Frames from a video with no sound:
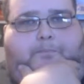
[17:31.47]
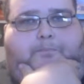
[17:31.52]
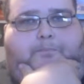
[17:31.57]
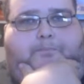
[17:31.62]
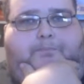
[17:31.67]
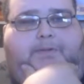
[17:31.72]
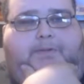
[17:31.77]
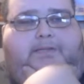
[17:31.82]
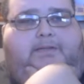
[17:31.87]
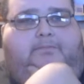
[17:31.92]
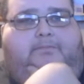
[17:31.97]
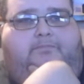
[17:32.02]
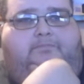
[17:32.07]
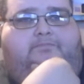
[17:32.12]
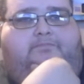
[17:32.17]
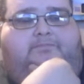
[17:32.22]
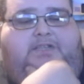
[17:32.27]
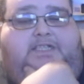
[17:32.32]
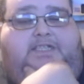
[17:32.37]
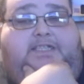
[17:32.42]
But
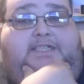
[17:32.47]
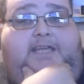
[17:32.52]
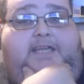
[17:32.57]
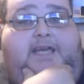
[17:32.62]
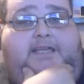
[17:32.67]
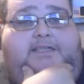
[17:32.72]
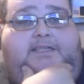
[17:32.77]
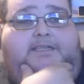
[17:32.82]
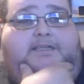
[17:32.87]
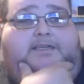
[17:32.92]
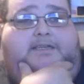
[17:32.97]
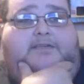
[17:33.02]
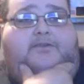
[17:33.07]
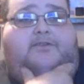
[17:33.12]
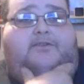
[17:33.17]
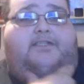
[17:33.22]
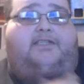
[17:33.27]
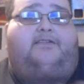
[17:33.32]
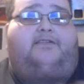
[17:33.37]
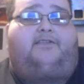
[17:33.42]
the Silent Hill
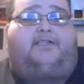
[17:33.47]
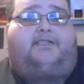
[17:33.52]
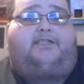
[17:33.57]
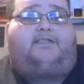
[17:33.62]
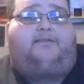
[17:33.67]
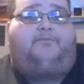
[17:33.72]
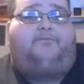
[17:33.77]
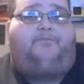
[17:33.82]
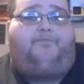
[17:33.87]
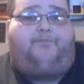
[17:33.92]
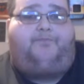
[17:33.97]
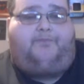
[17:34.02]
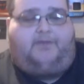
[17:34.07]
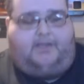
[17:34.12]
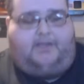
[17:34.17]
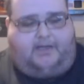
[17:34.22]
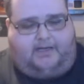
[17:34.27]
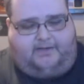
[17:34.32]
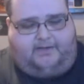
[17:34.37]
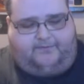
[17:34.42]
series.
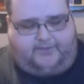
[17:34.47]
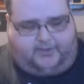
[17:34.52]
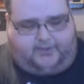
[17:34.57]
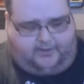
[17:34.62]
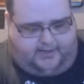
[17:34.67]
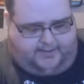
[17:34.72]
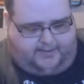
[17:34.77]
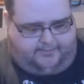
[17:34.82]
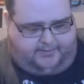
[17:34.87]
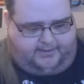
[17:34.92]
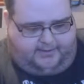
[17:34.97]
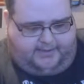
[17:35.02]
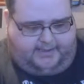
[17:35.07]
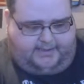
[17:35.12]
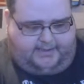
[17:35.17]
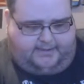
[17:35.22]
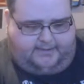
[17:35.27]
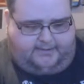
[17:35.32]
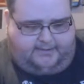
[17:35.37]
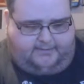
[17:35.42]
I've tried
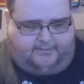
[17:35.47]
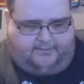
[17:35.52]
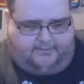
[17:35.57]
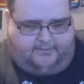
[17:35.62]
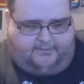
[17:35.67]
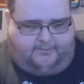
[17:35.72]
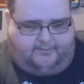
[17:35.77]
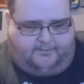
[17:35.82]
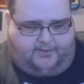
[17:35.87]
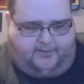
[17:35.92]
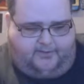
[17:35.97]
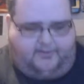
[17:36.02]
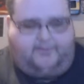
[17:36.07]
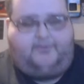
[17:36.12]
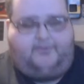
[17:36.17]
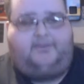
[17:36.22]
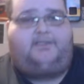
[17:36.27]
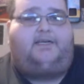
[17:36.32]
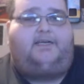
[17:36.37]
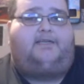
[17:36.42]
playing
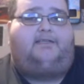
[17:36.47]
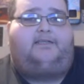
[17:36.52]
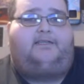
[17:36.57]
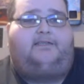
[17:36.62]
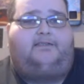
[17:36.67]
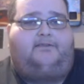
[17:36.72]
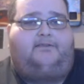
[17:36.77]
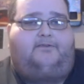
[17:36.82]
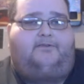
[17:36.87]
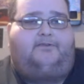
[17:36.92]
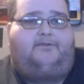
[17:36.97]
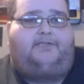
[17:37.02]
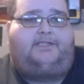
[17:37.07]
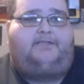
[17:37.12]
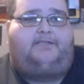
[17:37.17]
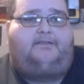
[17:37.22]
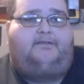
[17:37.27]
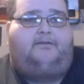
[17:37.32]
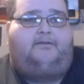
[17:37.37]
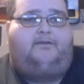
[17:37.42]
multiple Silent
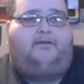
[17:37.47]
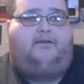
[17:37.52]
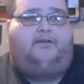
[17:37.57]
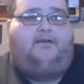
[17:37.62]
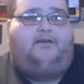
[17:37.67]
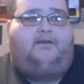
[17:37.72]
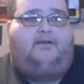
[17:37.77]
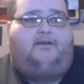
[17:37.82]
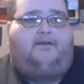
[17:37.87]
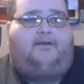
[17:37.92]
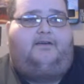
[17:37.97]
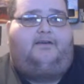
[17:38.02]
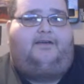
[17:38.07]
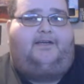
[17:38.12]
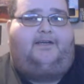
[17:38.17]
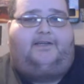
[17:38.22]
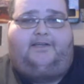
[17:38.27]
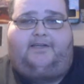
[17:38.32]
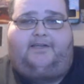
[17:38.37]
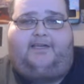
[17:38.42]
Hills,
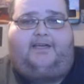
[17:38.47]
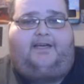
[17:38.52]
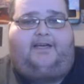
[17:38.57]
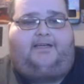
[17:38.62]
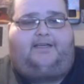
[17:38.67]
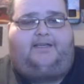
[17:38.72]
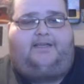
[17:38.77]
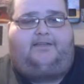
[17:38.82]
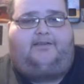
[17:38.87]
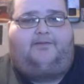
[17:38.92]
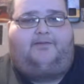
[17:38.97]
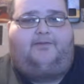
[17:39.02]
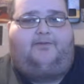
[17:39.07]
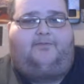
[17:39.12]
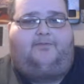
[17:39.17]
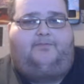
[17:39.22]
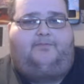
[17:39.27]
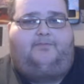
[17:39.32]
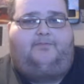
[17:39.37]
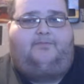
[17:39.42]
and I can't get through
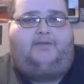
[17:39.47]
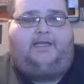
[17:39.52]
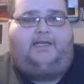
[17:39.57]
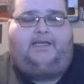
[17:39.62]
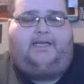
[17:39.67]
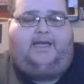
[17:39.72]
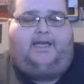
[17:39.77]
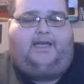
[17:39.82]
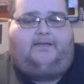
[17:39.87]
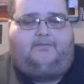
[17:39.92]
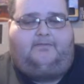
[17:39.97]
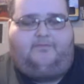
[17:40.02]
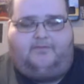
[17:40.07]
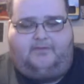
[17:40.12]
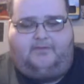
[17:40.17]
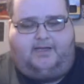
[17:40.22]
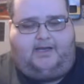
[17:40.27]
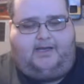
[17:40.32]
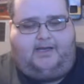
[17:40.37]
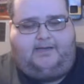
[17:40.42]
them. I can't.
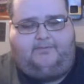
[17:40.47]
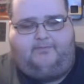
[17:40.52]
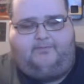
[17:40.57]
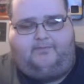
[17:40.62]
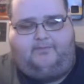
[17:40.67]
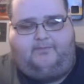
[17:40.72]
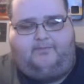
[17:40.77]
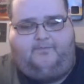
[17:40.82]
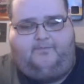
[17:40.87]
I'm.